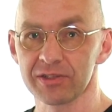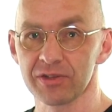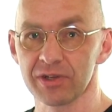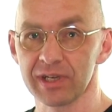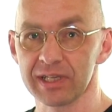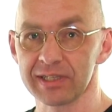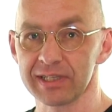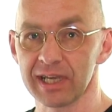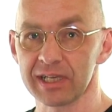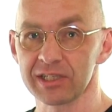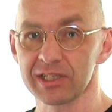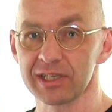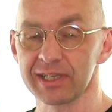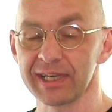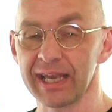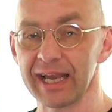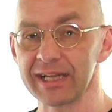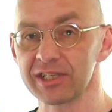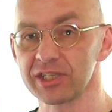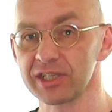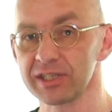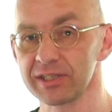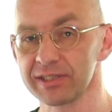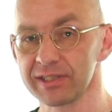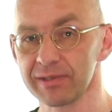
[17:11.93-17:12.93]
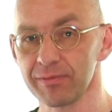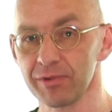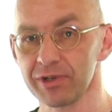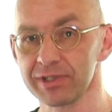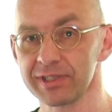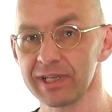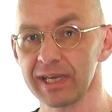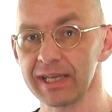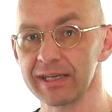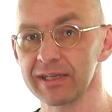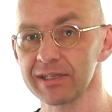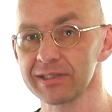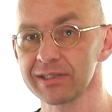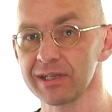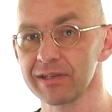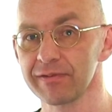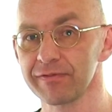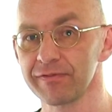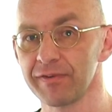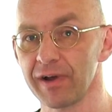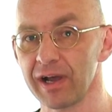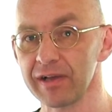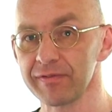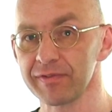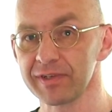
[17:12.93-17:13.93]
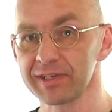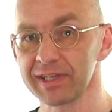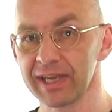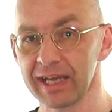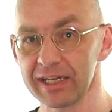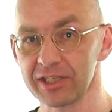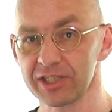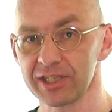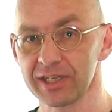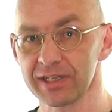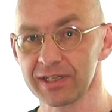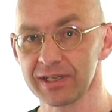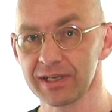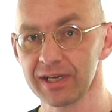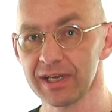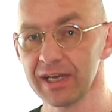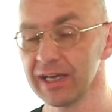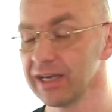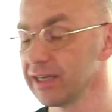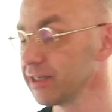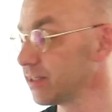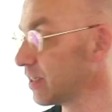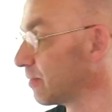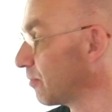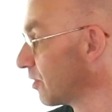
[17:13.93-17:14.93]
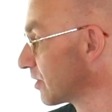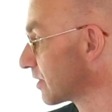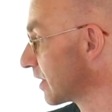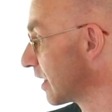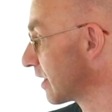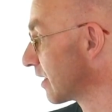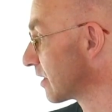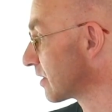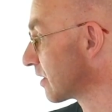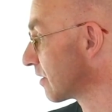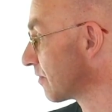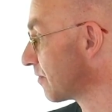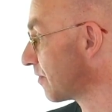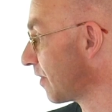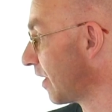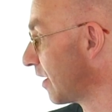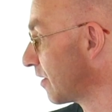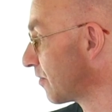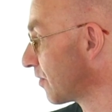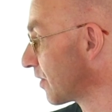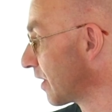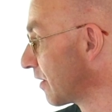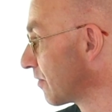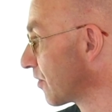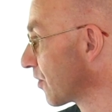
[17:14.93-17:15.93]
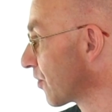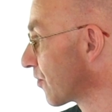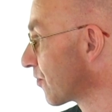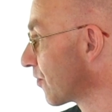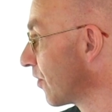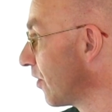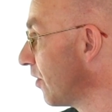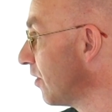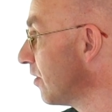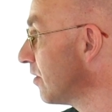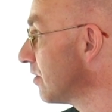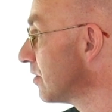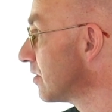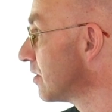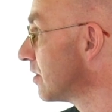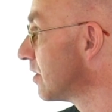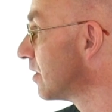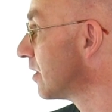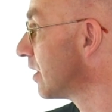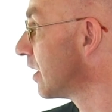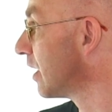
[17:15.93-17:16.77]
So that's actually catching simultaneously five and catching simultaneously five on every throw.